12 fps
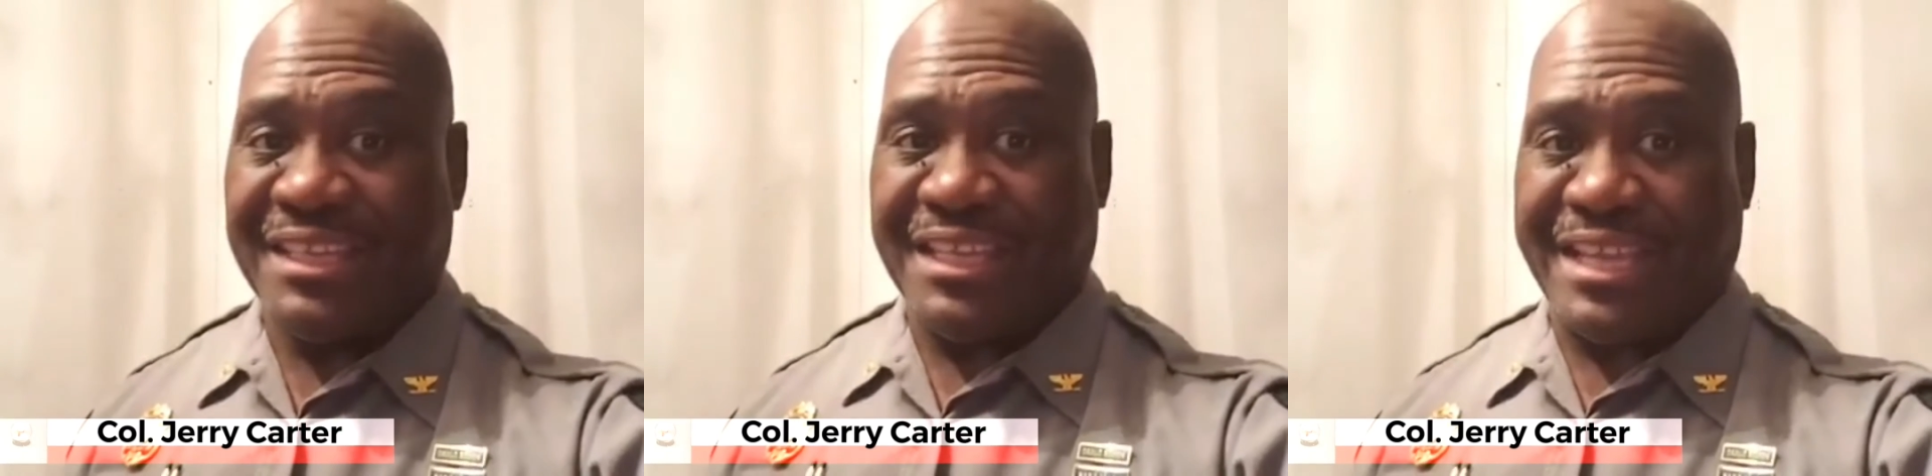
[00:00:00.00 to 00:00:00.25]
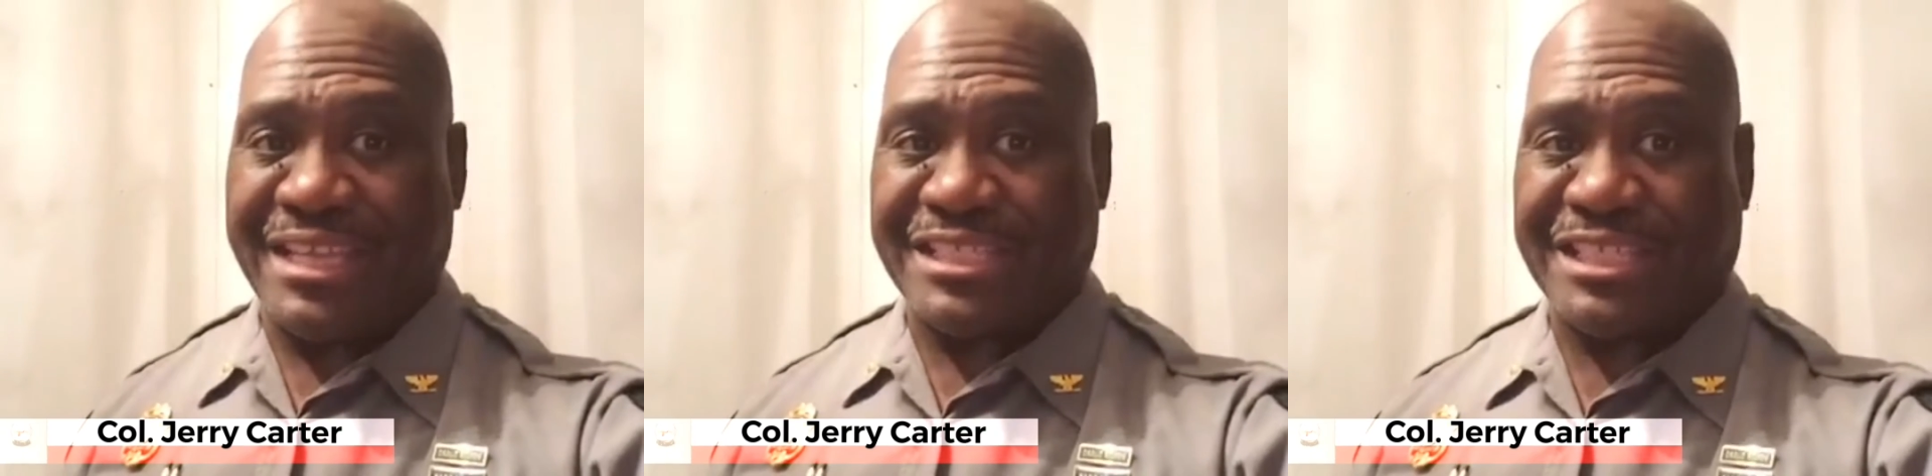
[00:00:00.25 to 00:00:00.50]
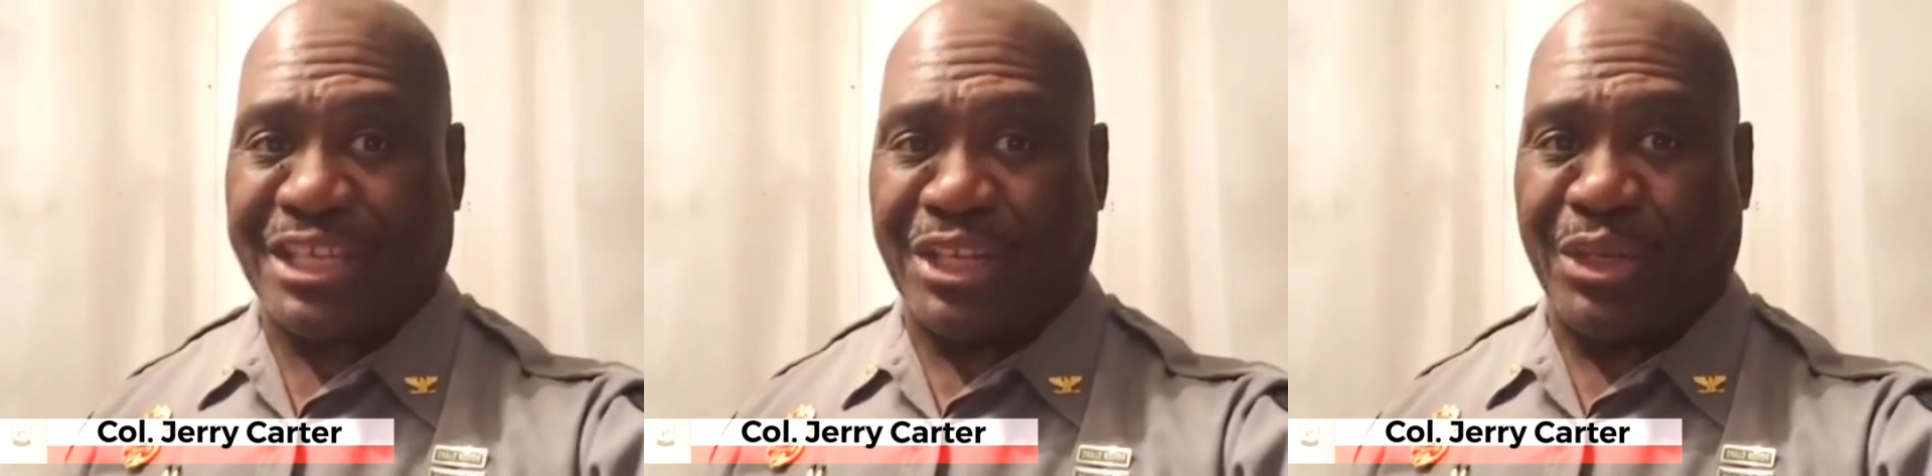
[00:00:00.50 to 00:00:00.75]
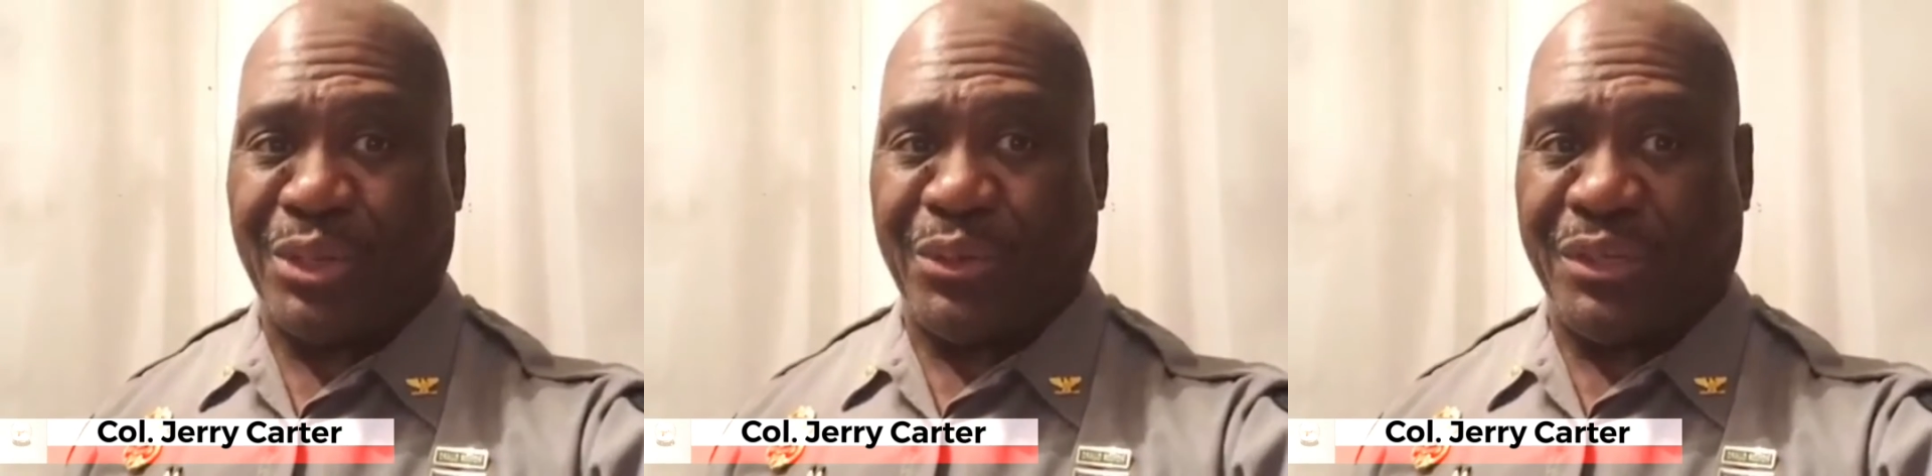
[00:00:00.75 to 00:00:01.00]
Yes,
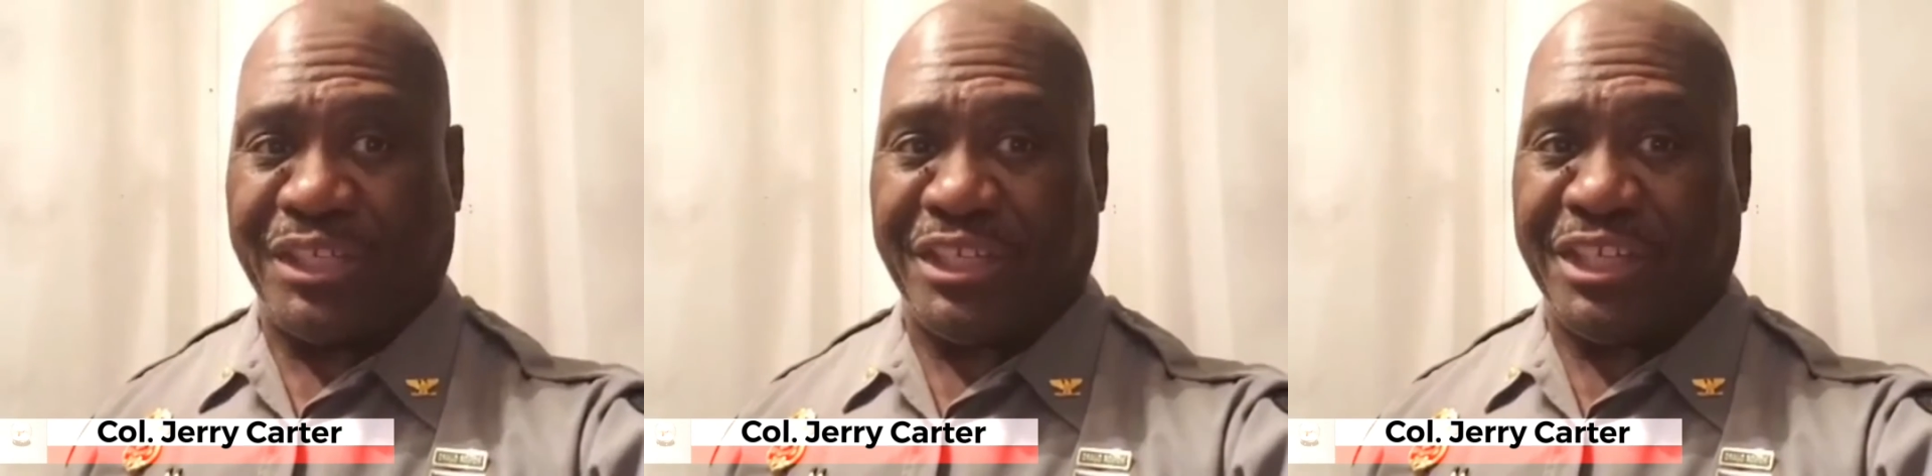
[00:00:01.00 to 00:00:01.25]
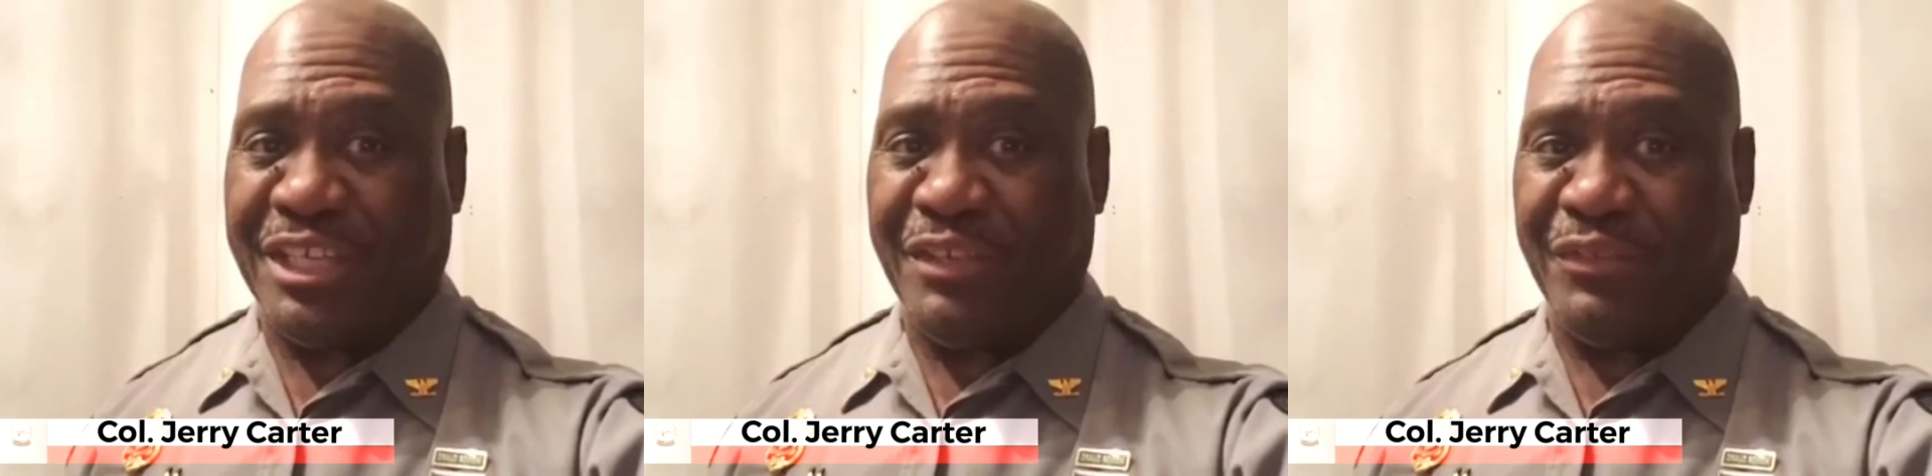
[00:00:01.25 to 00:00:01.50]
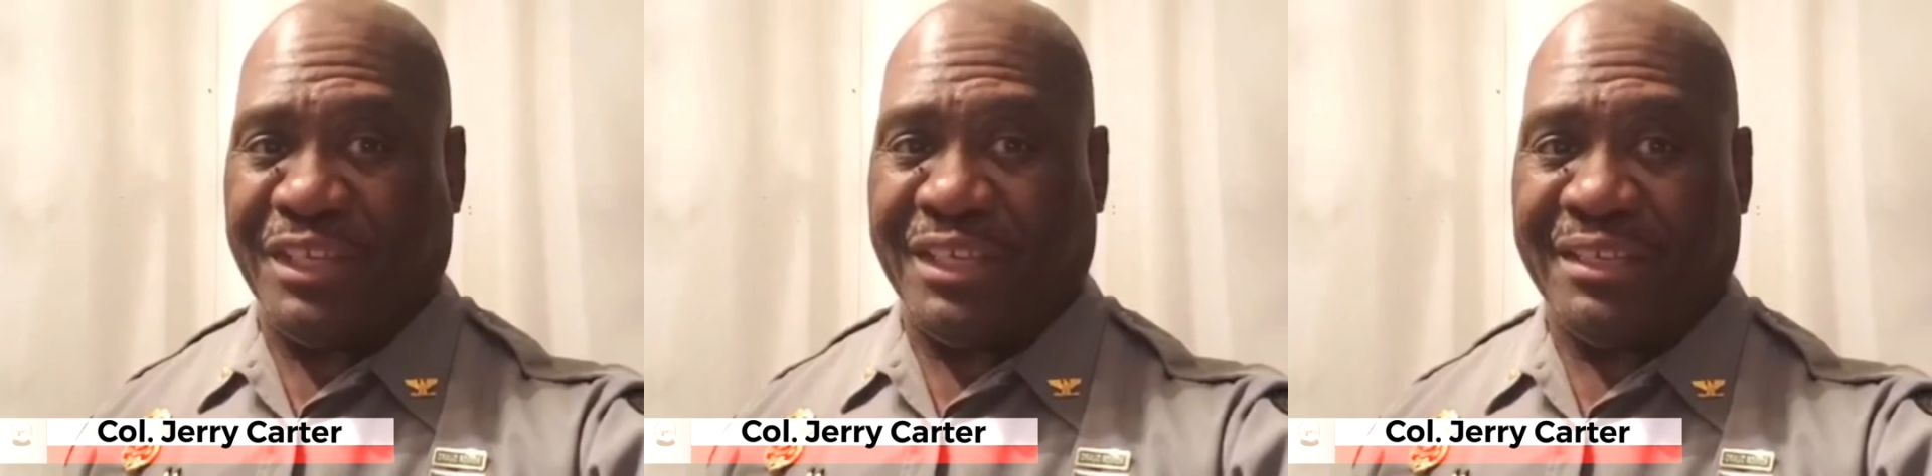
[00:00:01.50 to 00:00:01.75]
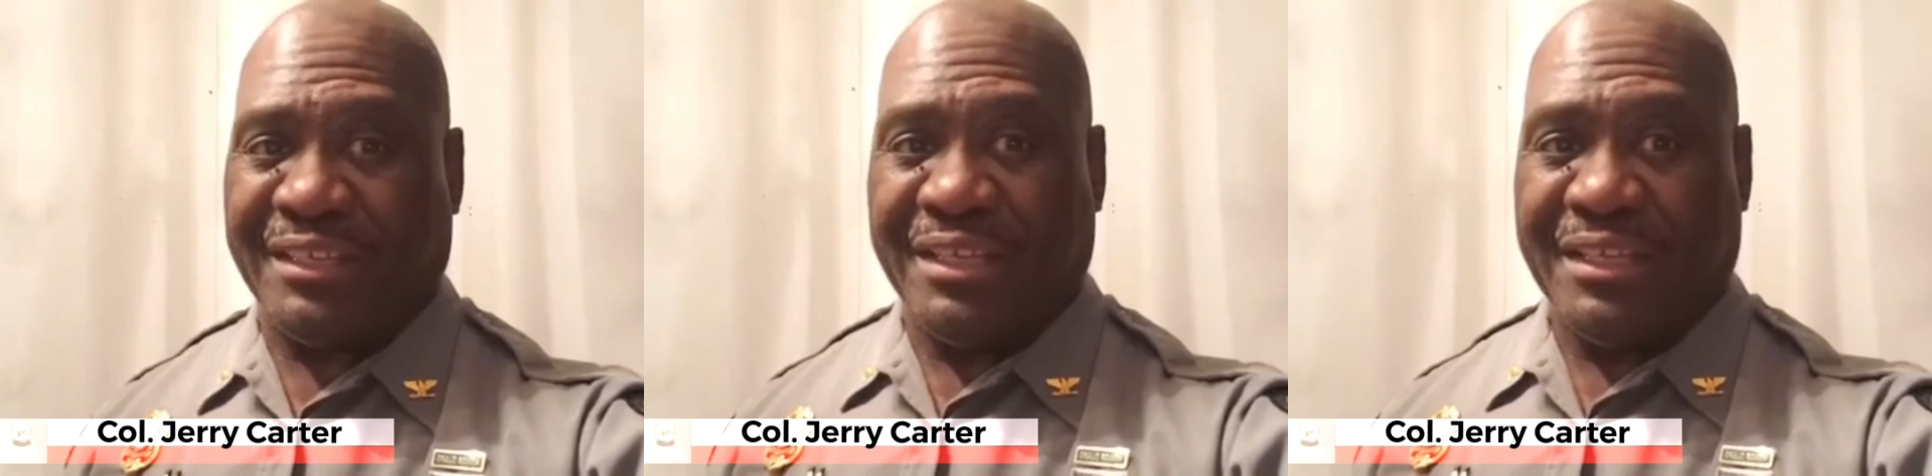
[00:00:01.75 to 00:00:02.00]
hello and good evening.